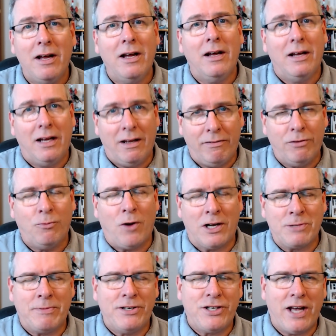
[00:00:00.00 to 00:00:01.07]
if you've watched
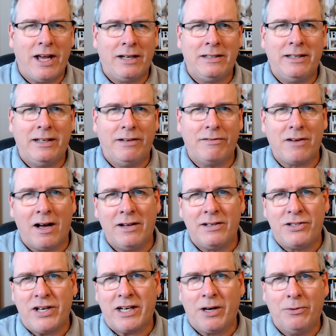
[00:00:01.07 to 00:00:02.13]
my channel and have gone to
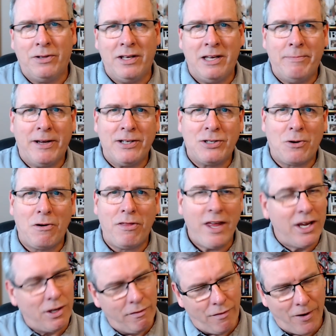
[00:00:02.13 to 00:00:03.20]
check out the eBay store, thank
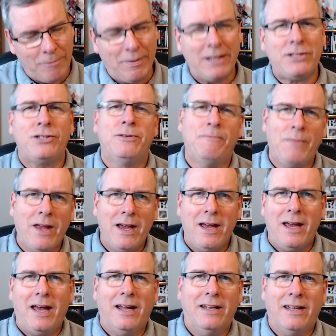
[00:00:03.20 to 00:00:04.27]
you very much.
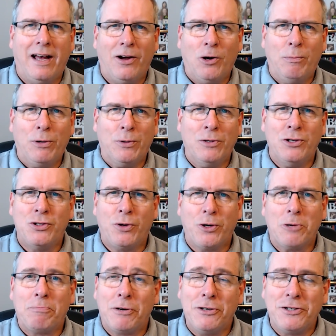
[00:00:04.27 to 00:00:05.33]
And I hope you enjoy your
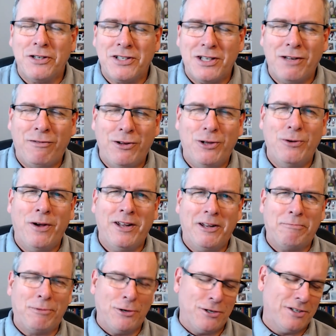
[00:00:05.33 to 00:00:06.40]
purchase if you do end up
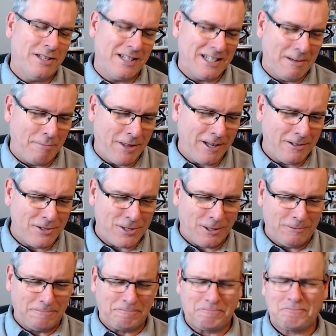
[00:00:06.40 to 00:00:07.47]
purchasing something.
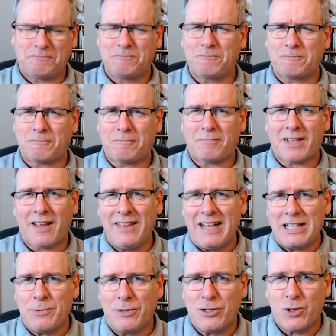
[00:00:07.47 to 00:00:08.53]
So that's
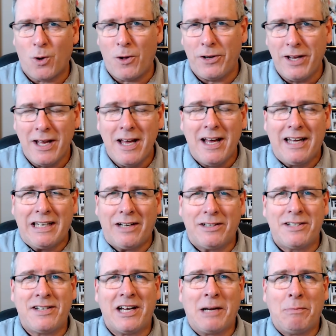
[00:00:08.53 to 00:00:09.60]
what sold. Now let's
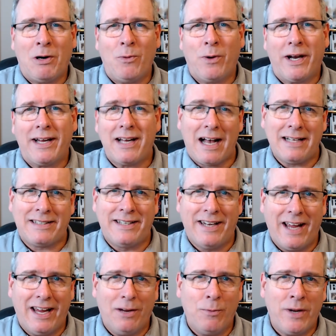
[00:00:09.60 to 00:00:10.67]
talk about what I got
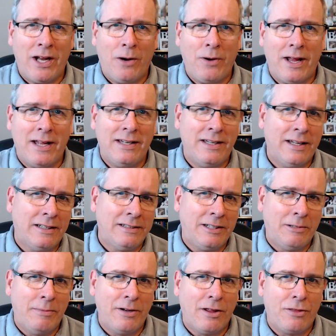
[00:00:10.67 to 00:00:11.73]
today. Went out and did a little
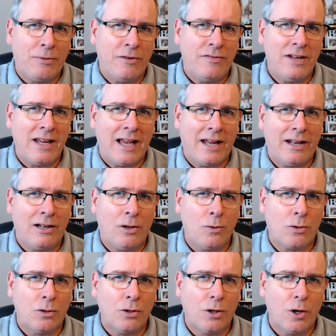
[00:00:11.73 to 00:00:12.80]
bit of thrifting at a
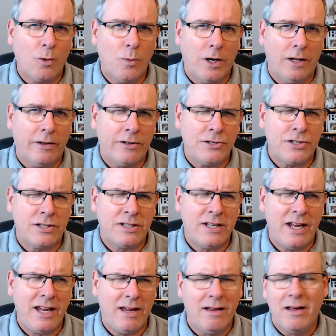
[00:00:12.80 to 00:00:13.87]
local Goodwill. There's a
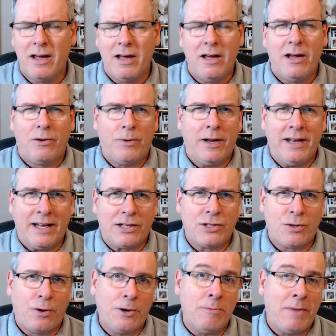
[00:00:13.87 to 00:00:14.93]
city right next
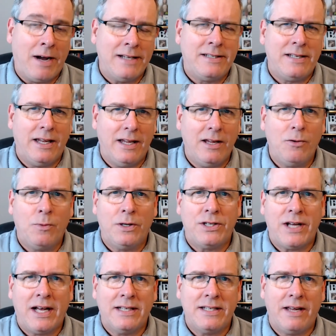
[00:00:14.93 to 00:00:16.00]
door to my city which
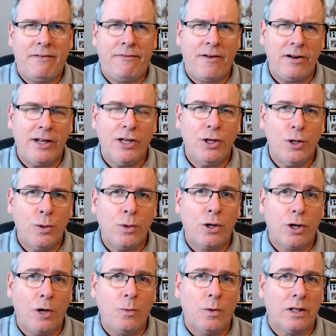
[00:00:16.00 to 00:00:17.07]
has a fairly new
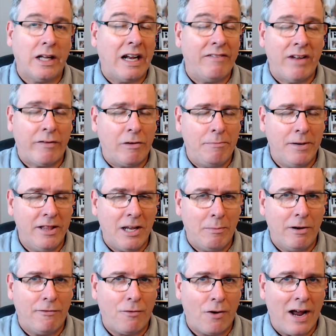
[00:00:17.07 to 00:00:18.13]
Goodwill, and I'd never been there
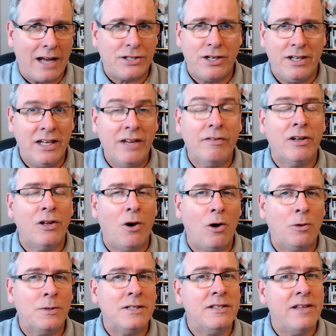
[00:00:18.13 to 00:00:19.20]
before. I actually didn't even know it
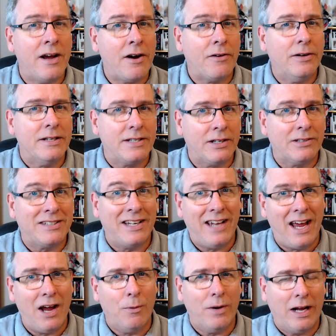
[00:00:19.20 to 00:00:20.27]
was there until
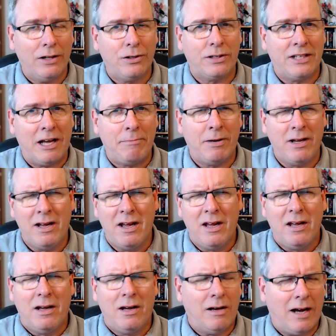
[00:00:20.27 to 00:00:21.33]
today when I looked up.
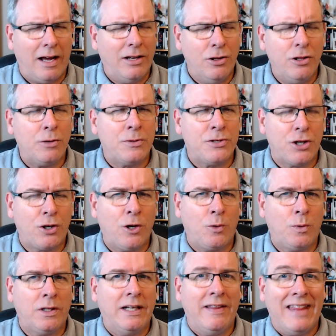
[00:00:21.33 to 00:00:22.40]
I knew there was a
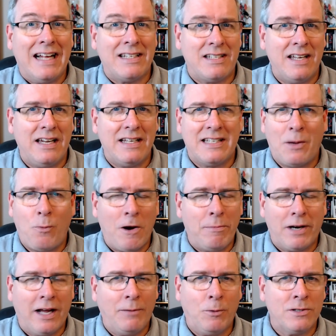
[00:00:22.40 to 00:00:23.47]
Goodwill in that city somewhere, but
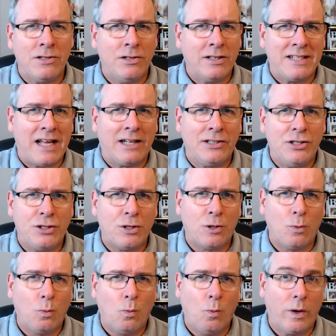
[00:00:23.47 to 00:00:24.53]
I wasn't exactly sure
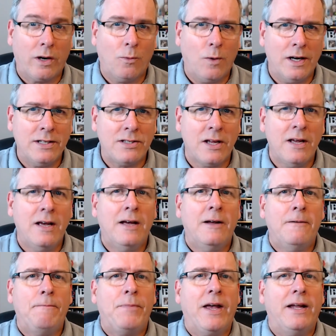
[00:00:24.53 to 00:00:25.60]
where it was.
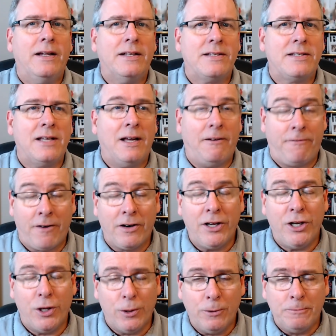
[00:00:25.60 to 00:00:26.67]
And it's fairly
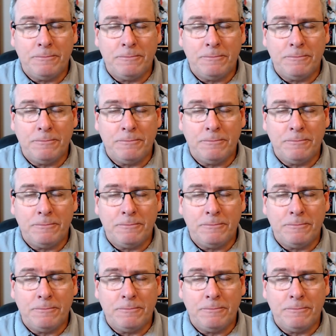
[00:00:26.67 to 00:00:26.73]
new.